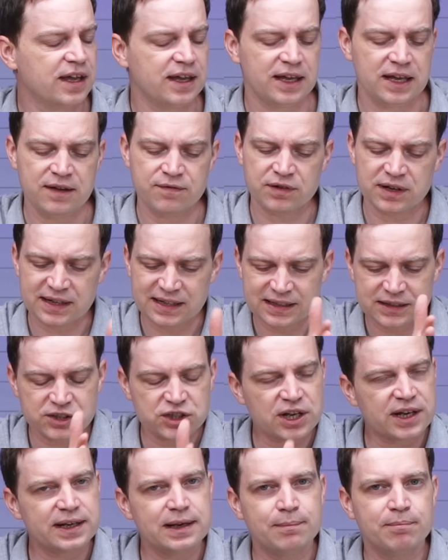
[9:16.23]
even little
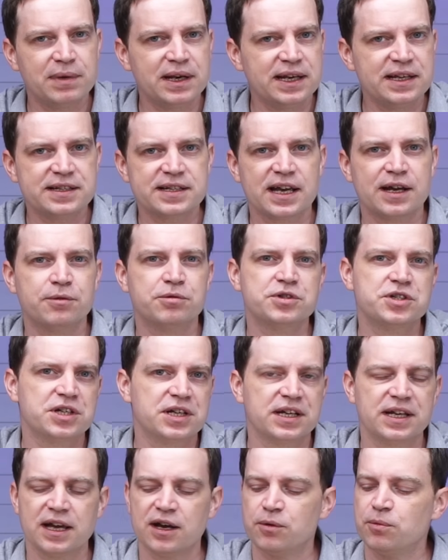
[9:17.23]
tiny mini towers, you
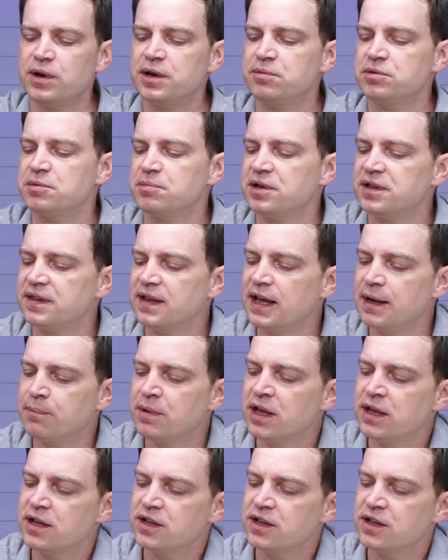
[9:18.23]
can get away with them on them.